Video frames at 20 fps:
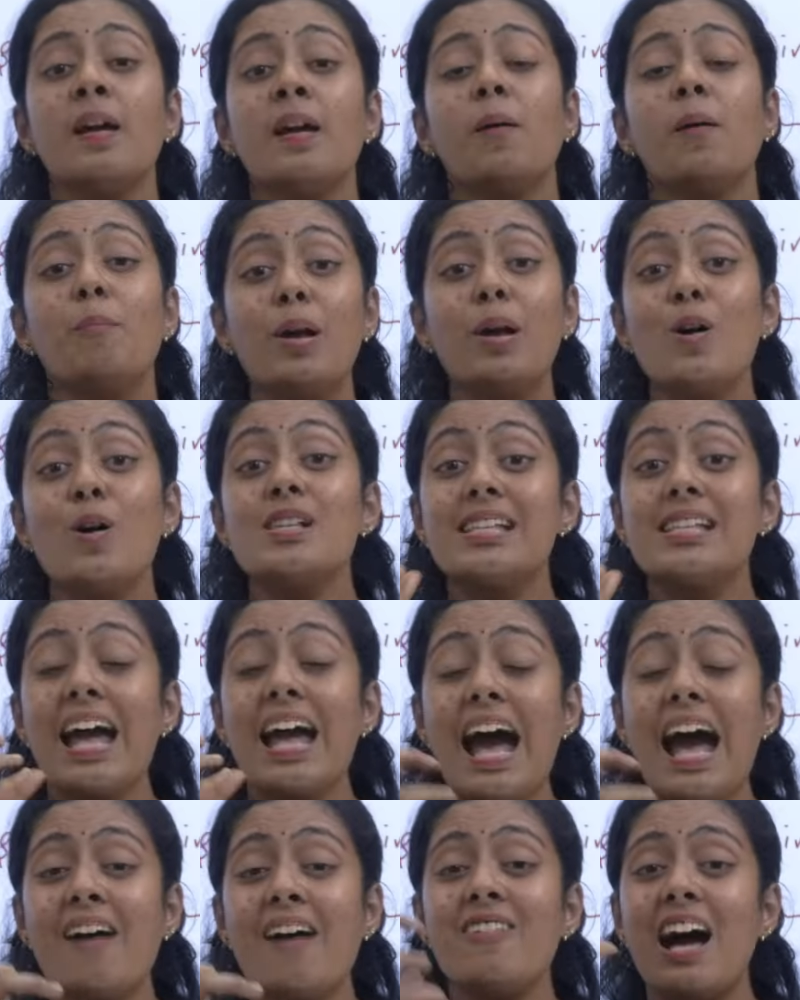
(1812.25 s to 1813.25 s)
Because they
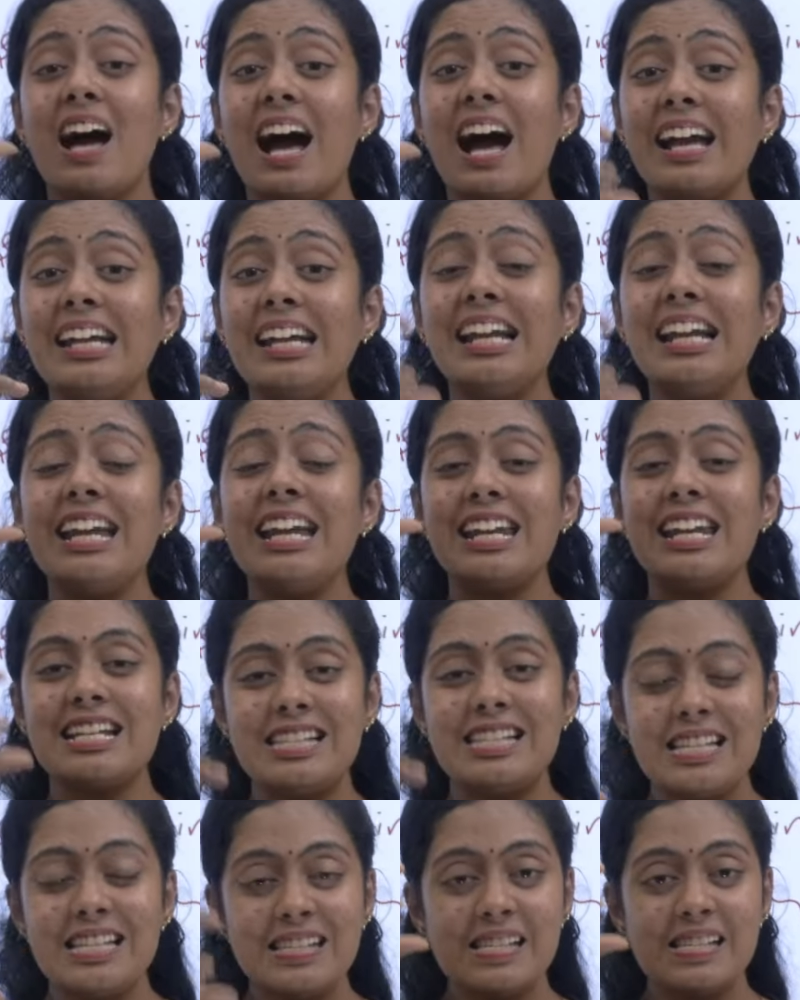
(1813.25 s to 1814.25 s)
have a highly
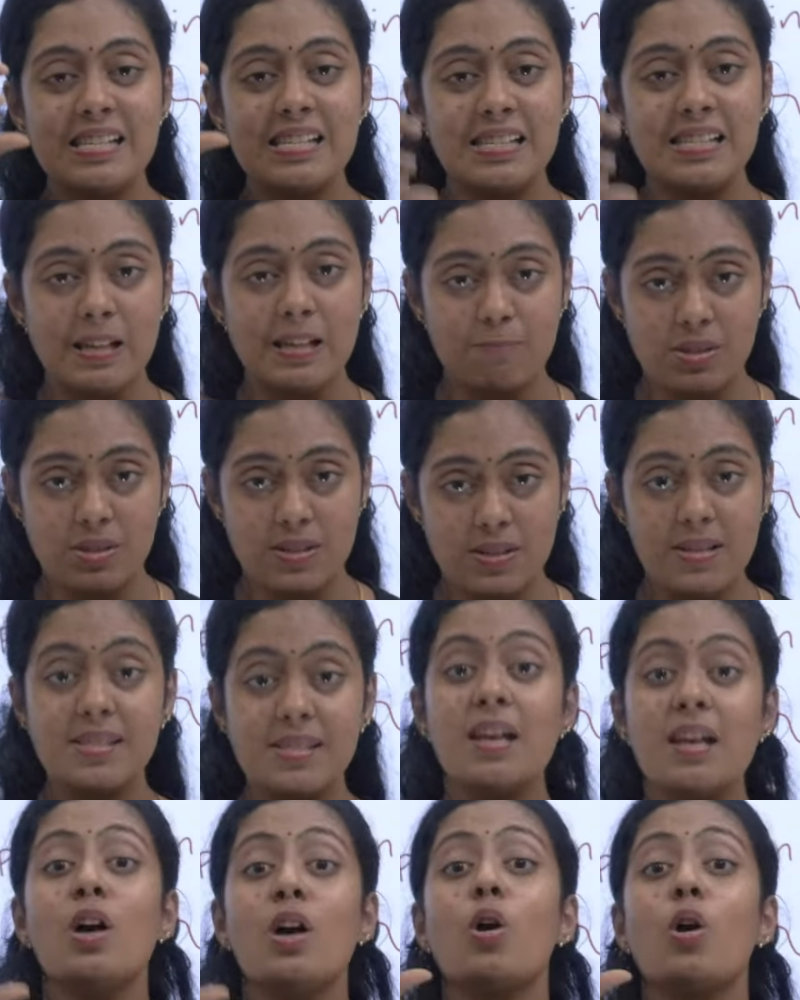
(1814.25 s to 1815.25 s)
resistant substance
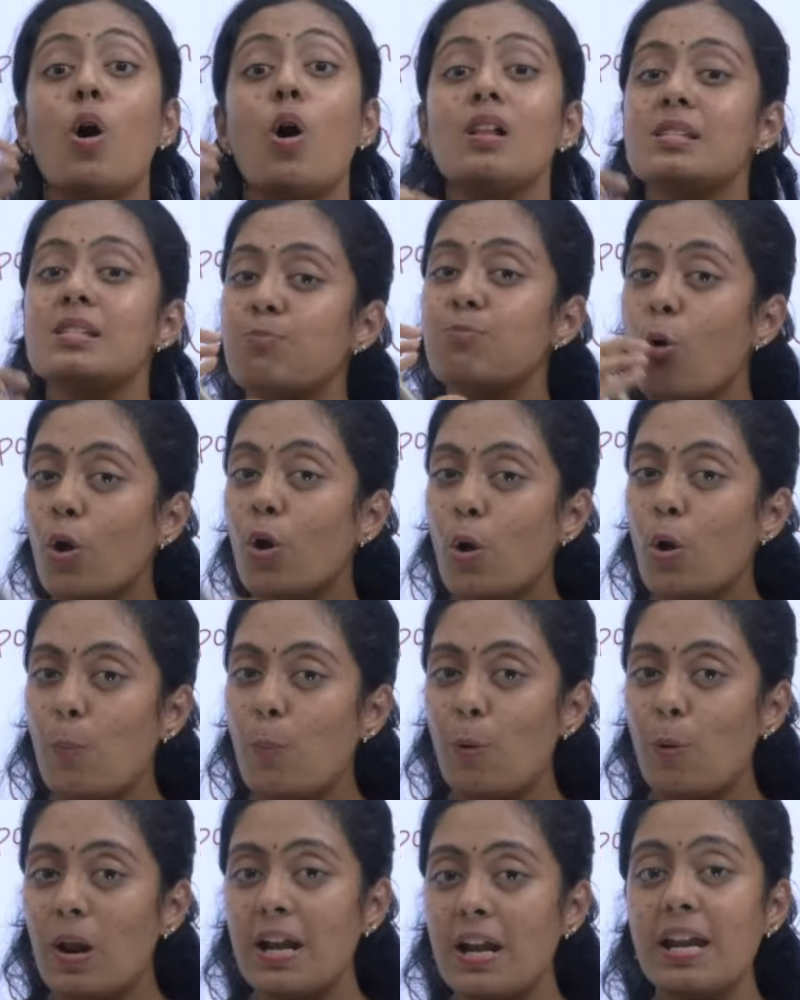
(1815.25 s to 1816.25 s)
called
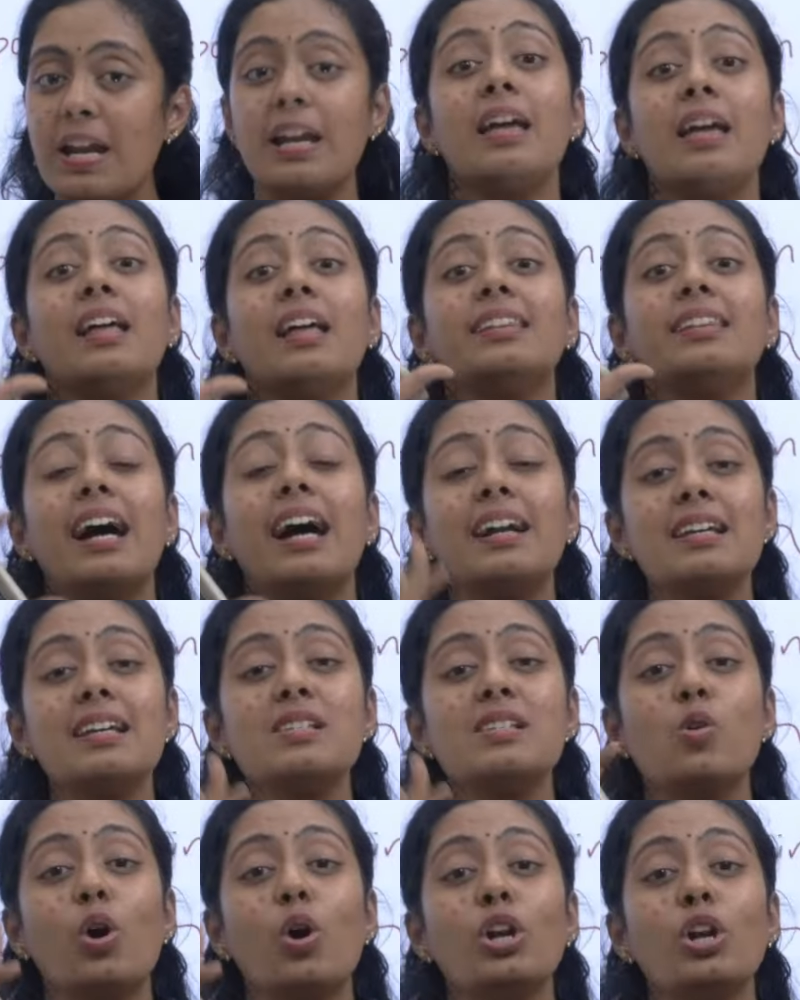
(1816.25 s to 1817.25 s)
sporopollenin that is
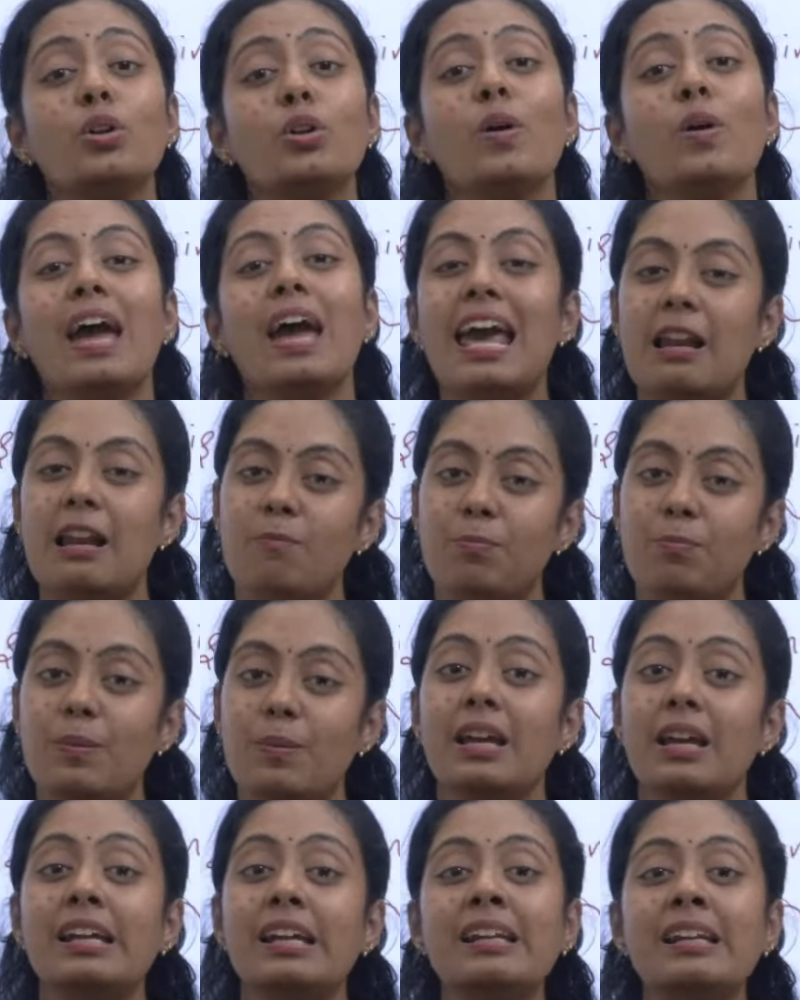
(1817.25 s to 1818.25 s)
going to help
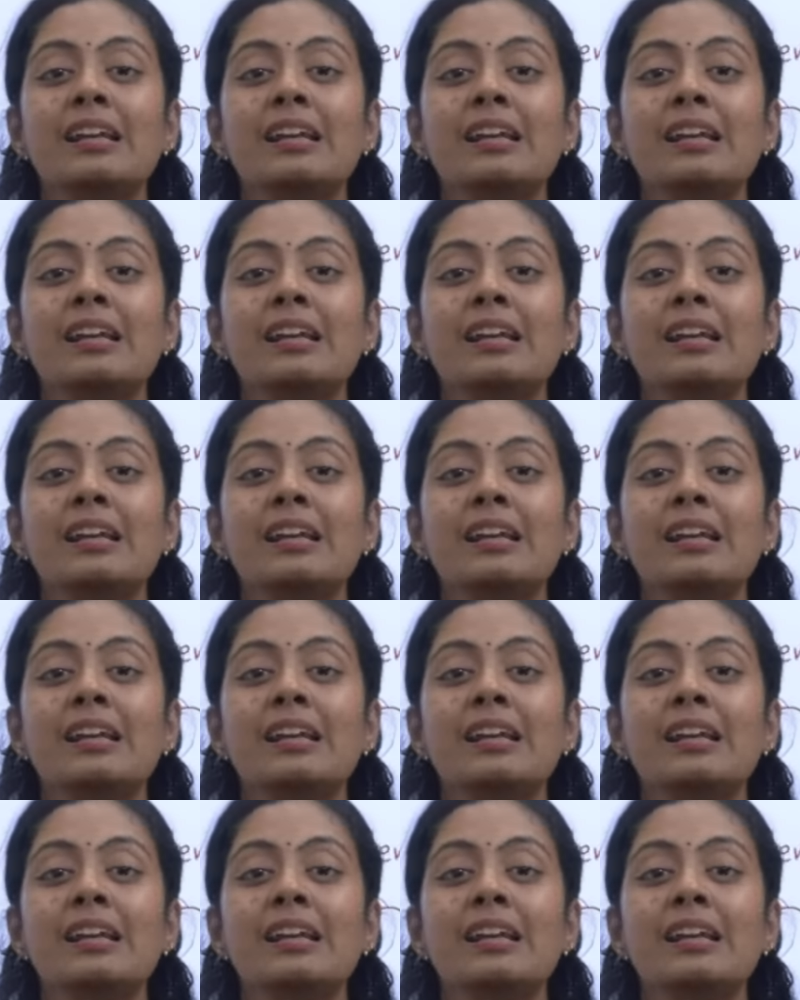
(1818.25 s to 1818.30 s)
in